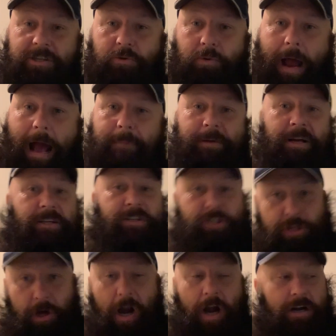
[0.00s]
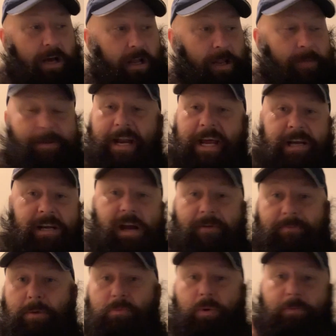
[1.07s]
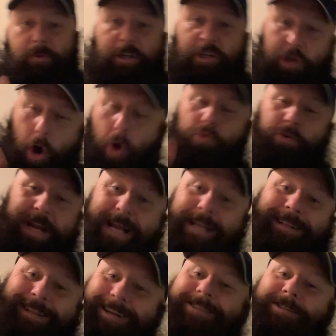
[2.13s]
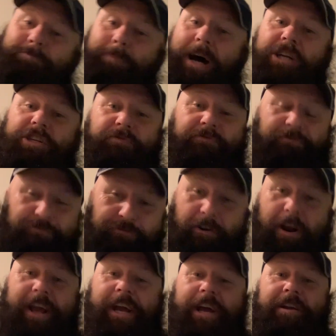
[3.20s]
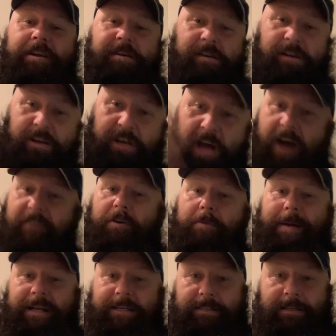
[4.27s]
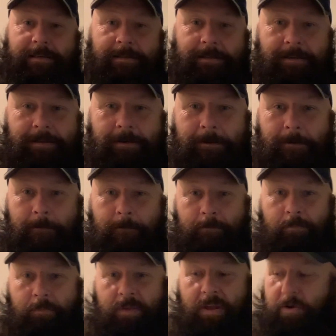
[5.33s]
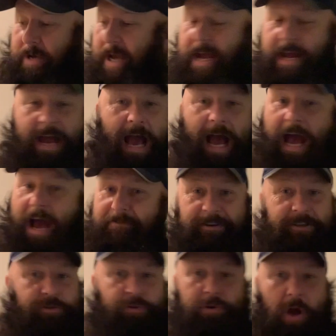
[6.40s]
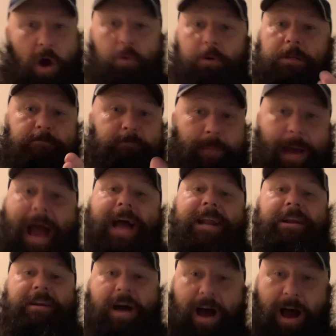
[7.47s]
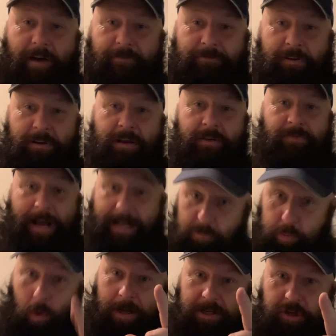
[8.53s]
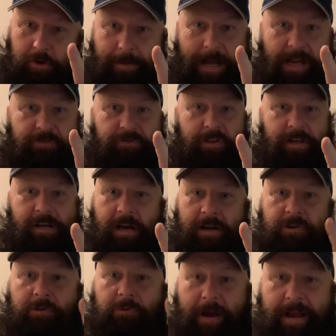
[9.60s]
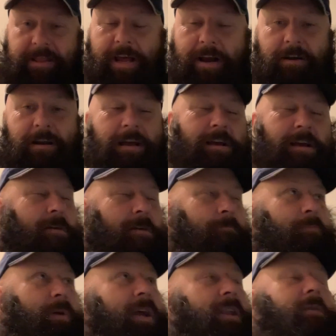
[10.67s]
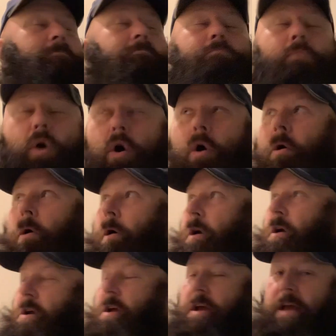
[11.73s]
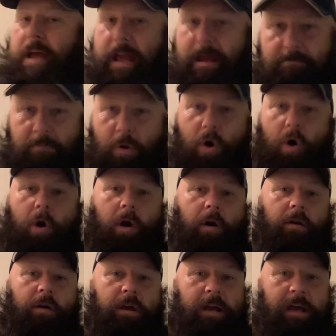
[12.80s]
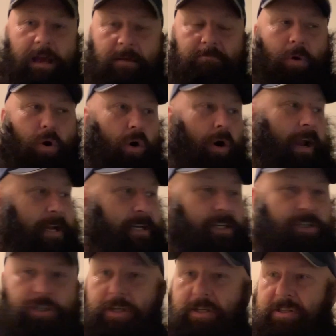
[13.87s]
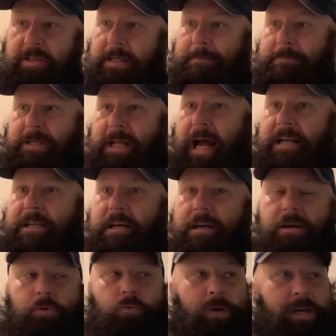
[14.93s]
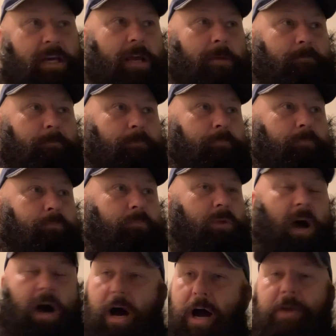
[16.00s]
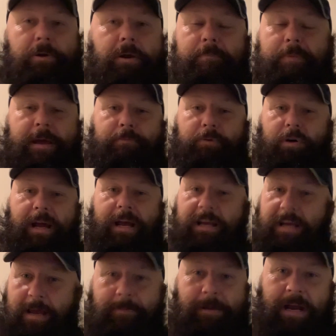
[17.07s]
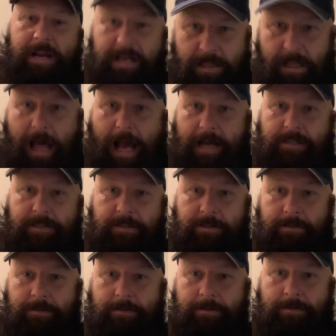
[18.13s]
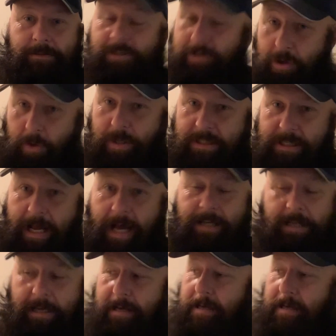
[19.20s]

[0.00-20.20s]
crap. Start eliminating government. We don't need this much friggin' government. Okay? Having Trudeau is bad enough. That's one too many for the country right there. But more and more and more. And it just seems that we keep hiring people and keep getting less. Do you notice that?